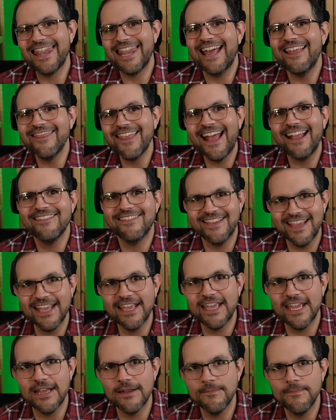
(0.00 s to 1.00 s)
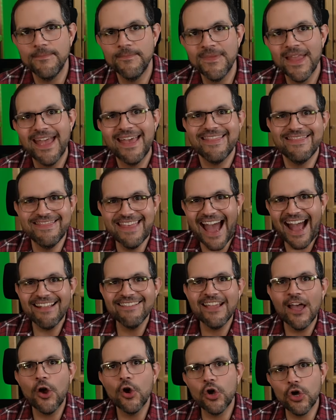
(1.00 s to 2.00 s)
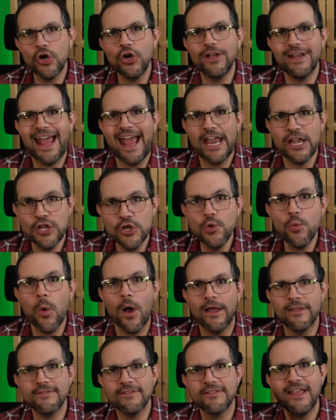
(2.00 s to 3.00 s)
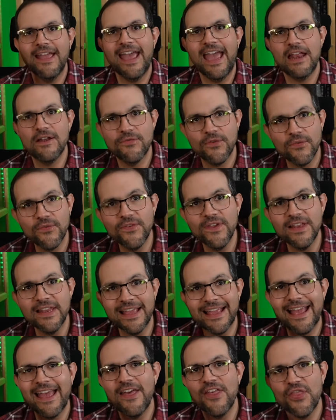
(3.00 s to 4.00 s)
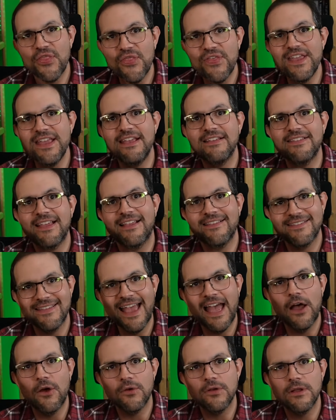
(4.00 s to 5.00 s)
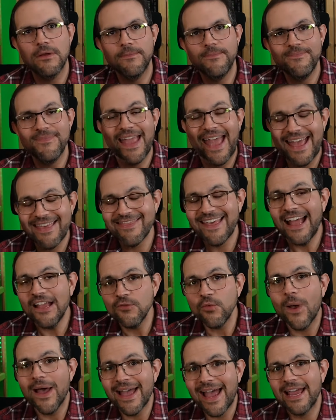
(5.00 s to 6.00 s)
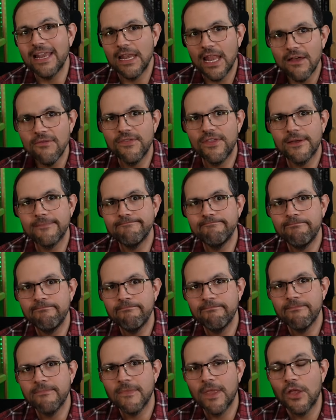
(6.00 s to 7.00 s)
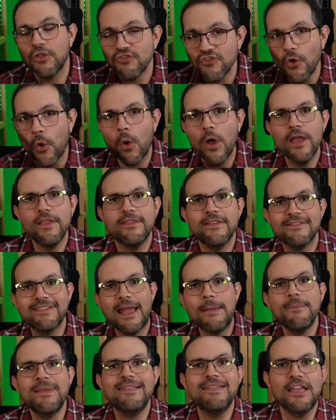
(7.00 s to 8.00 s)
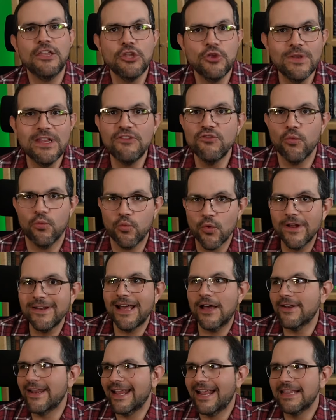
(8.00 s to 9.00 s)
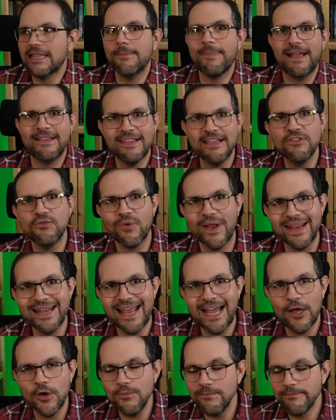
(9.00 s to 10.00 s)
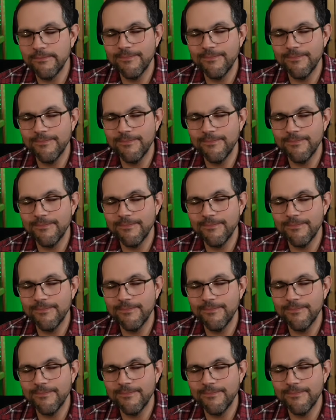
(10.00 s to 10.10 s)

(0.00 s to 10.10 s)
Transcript: Let that sink in. That's how good and nuanced and fulfilling these sound. And that's why I love them. So does that mean that you need to run out and get the Bathys right now?